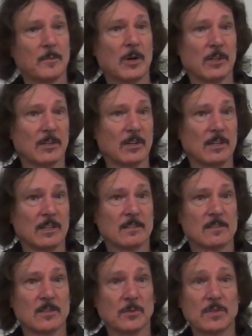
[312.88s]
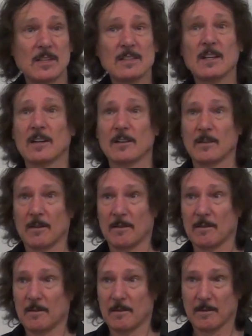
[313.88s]
monoid. So these are
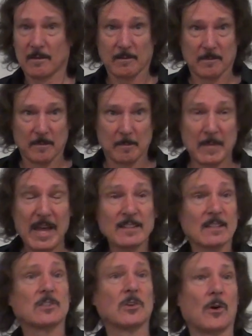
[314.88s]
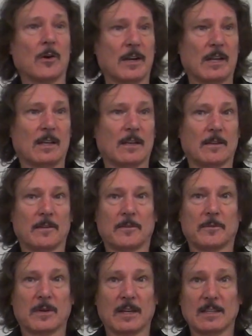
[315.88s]
mandatory,
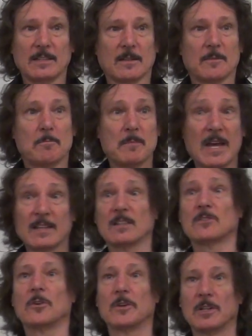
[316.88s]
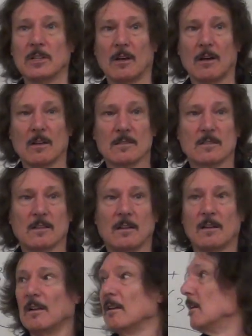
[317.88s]
right? Mandatory laws.
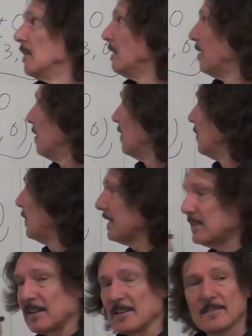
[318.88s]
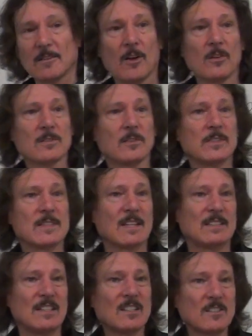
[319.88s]
But there is also this
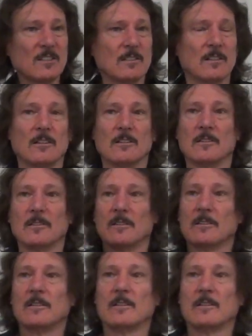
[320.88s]
additional